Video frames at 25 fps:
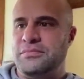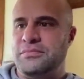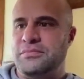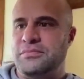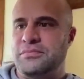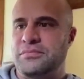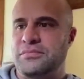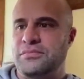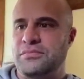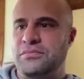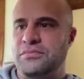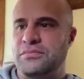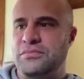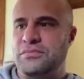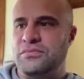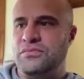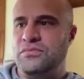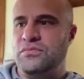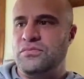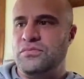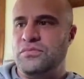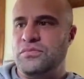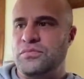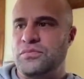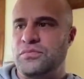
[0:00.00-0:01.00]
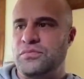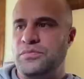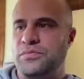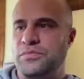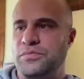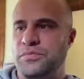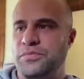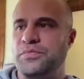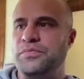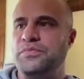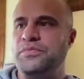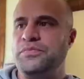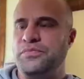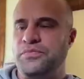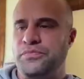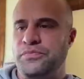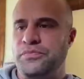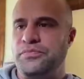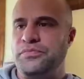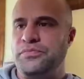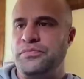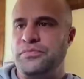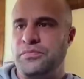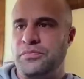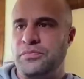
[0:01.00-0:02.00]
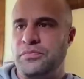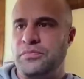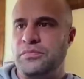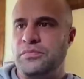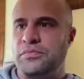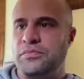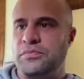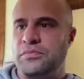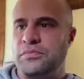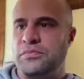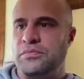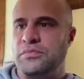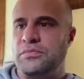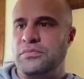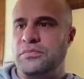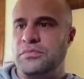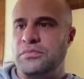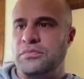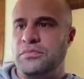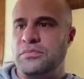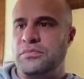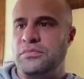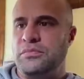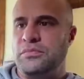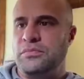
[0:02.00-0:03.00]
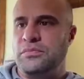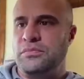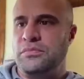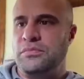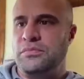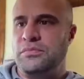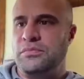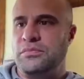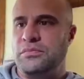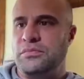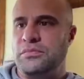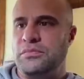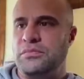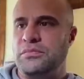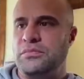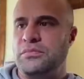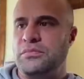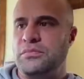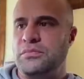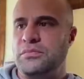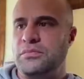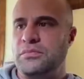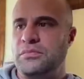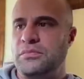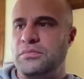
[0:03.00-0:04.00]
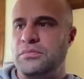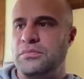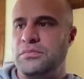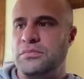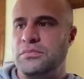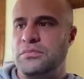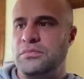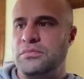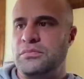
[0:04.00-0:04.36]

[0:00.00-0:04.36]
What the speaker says: No words are spoken by the person on screen.